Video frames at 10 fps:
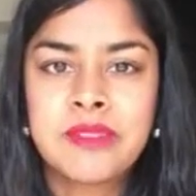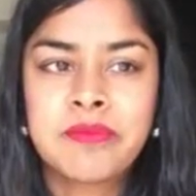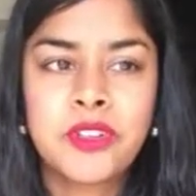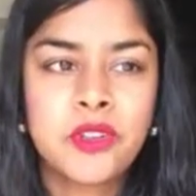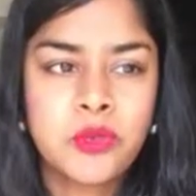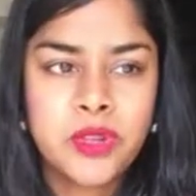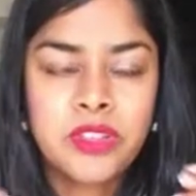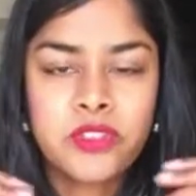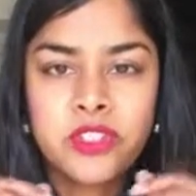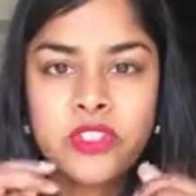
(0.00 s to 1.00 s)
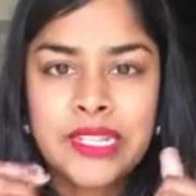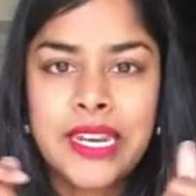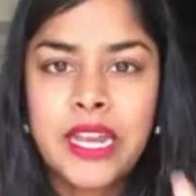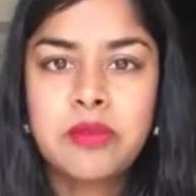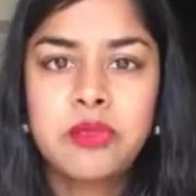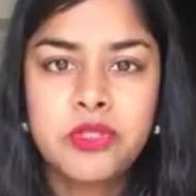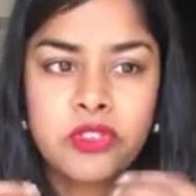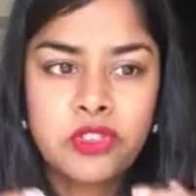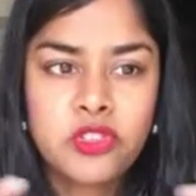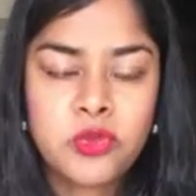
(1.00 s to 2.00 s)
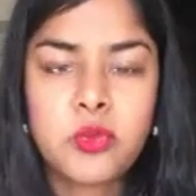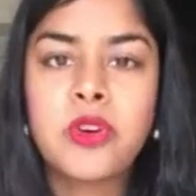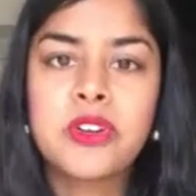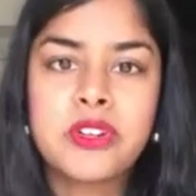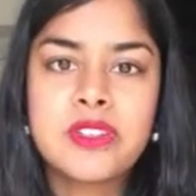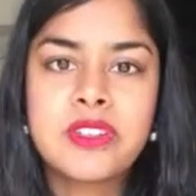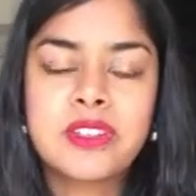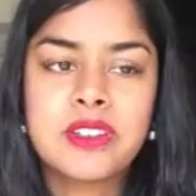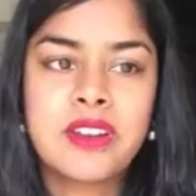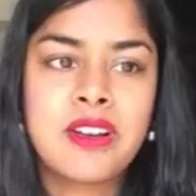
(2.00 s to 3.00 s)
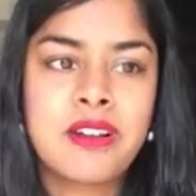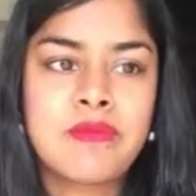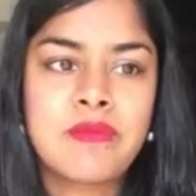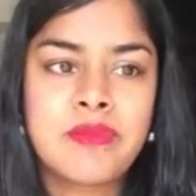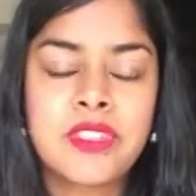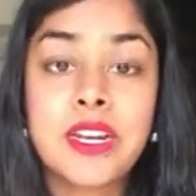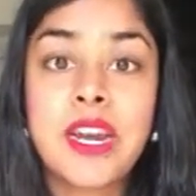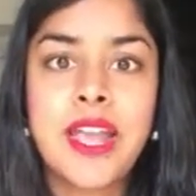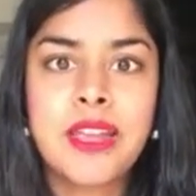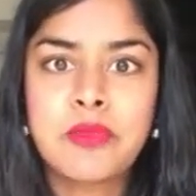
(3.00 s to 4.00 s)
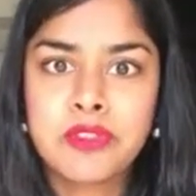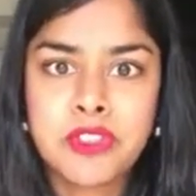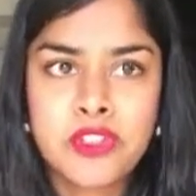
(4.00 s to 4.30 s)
You know, those are just labels, those are just words. The name of the